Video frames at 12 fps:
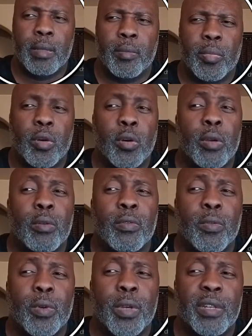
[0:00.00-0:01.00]
port
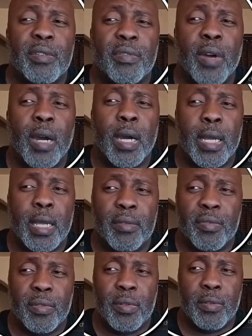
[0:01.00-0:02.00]
45
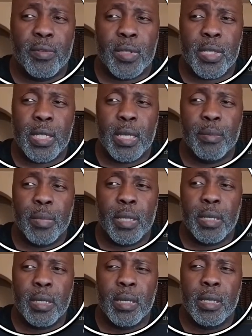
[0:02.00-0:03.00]
for Samba,
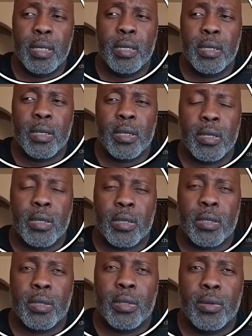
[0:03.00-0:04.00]

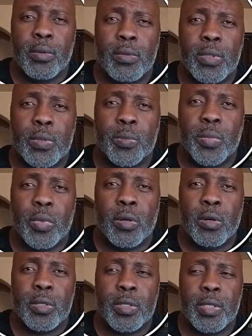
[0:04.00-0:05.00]
those
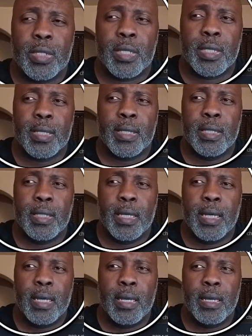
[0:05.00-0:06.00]
ports
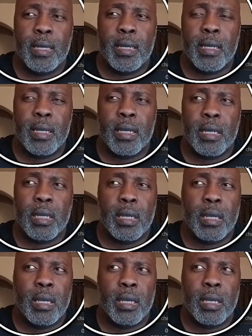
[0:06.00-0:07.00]
there,
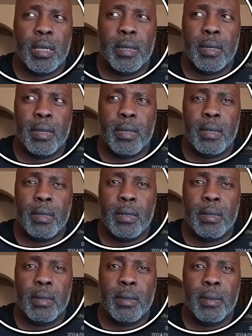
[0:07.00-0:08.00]
in
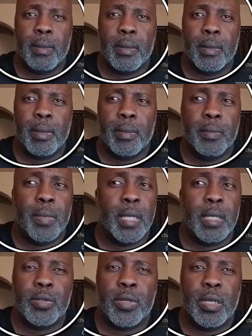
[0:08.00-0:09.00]
many
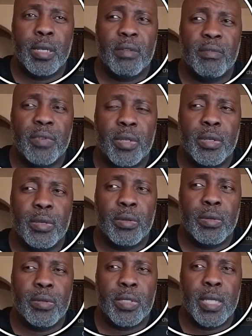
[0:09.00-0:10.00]
training
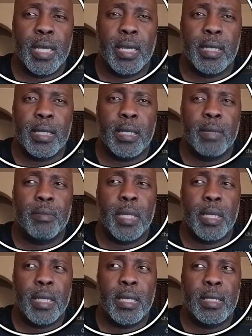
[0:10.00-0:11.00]
videos and in
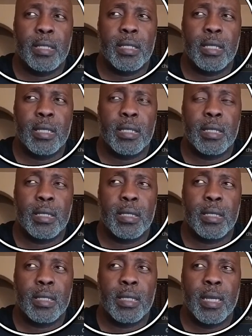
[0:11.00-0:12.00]
many
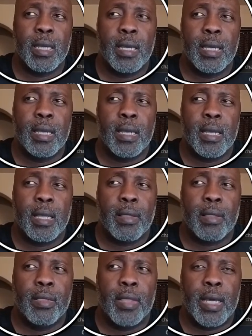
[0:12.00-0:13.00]
instances,
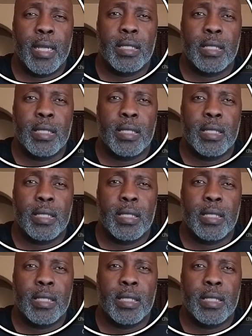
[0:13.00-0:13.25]
that